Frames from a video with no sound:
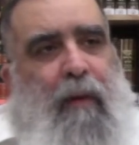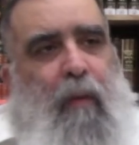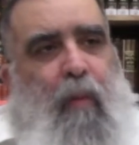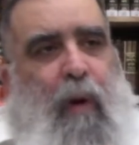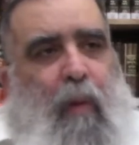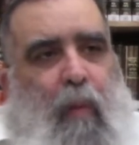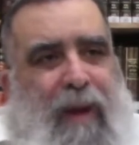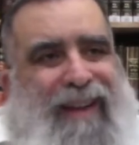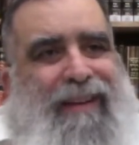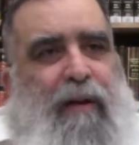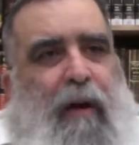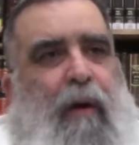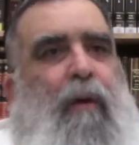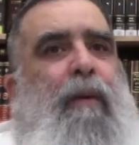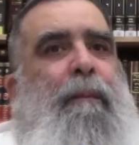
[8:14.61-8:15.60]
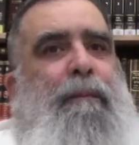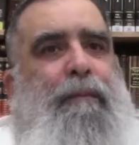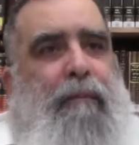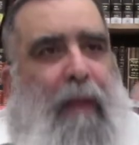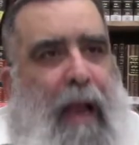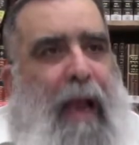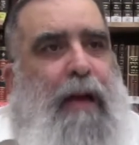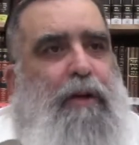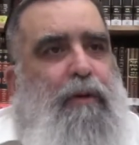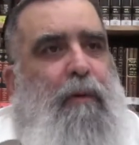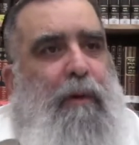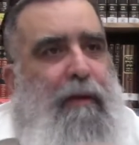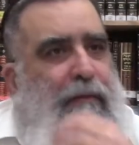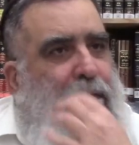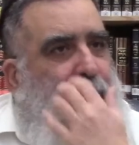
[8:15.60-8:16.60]
what we call
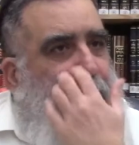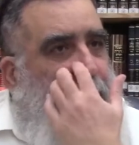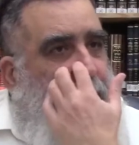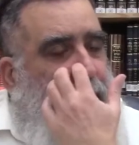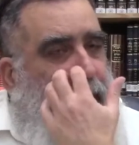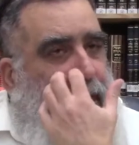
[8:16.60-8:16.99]
actually free.